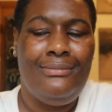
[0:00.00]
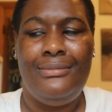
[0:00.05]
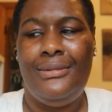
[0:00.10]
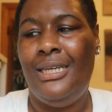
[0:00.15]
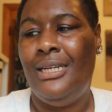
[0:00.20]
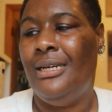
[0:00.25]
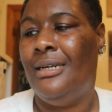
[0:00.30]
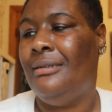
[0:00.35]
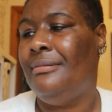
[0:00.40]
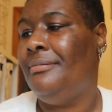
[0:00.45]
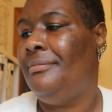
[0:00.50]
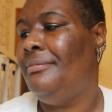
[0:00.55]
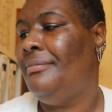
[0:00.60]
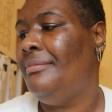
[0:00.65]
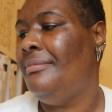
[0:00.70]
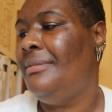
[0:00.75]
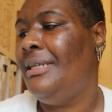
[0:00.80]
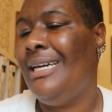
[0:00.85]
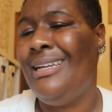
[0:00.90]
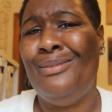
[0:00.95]
you know,
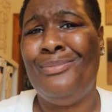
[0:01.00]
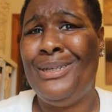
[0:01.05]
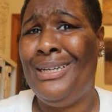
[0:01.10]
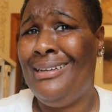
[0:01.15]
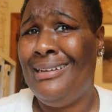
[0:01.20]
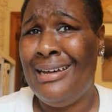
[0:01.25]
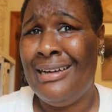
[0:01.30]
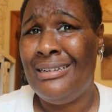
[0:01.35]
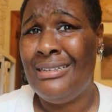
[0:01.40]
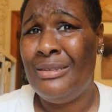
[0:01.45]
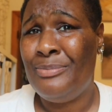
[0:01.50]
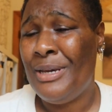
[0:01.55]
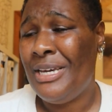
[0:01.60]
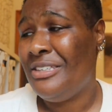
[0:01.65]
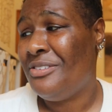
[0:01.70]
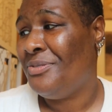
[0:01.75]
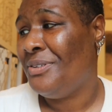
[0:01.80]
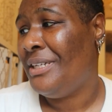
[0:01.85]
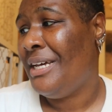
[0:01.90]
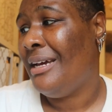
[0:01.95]
taking up a lot of
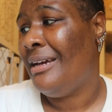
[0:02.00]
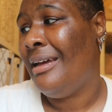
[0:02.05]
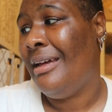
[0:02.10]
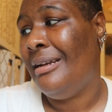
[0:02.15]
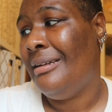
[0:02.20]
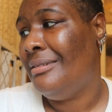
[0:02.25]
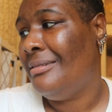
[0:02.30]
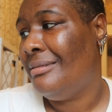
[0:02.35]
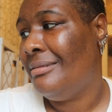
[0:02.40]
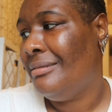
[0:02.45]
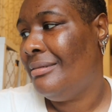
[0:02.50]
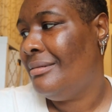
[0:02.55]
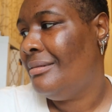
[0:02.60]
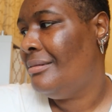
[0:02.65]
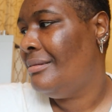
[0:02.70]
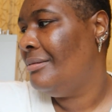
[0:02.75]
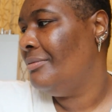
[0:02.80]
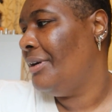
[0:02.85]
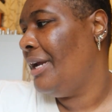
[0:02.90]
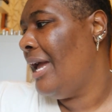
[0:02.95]
space for that kind of
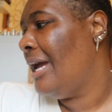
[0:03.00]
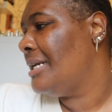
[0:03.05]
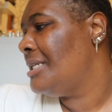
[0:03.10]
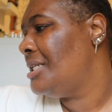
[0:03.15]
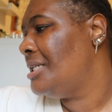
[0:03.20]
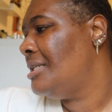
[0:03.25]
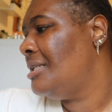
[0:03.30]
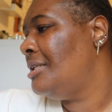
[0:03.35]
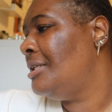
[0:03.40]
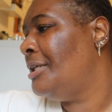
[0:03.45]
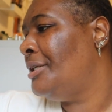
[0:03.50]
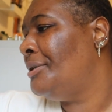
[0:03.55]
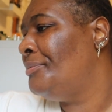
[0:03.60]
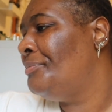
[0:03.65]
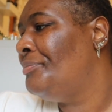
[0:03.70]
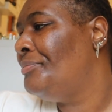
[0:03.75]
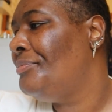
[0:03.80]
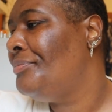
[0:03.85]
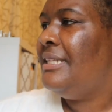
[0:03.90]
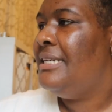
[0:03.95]
reaction, you know?
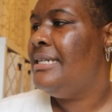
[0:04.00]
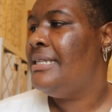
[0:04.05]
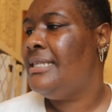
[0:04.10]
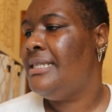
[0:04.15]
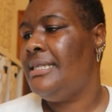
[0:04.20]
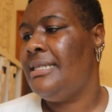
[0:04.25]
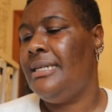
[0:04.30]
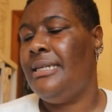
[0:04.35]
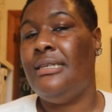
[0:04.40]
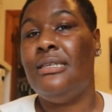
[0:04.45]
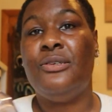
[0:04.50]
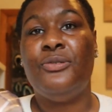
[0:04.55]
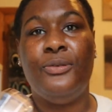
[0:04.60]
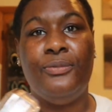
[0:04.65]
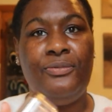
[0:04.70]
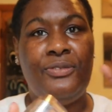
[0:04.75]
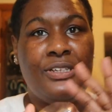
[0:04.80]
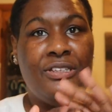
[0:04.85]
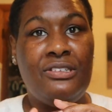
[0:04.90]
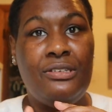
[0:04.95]
This is
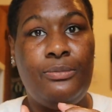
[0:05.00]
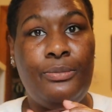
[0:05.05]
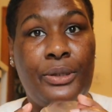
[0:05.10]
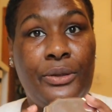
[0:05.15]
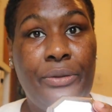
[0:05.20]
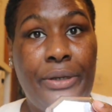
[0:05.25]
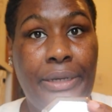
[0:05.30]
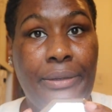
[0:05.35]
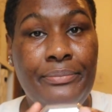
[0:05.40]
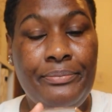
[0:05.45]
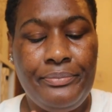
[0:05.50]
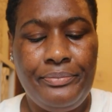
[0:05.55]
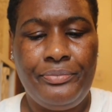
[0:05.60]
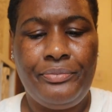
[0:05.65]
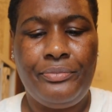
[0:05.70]
from Fenty Beauty.